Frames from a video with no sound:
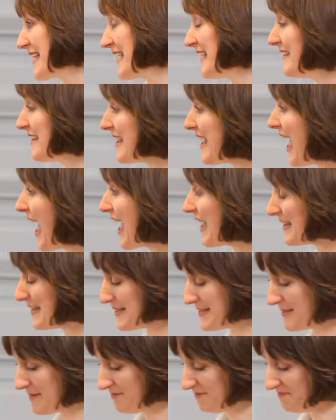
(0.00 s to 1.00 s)
In the
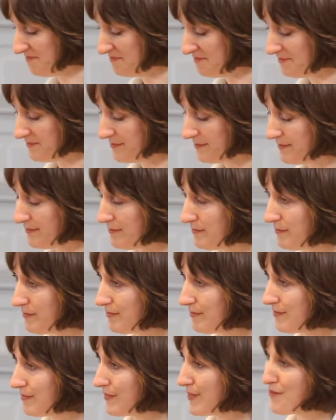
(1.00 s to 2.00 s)
end,
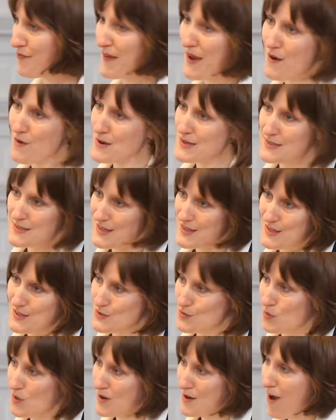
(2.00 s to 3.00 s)
the
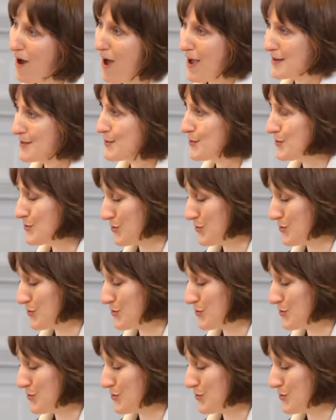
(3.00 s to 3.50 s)
Pharisees were not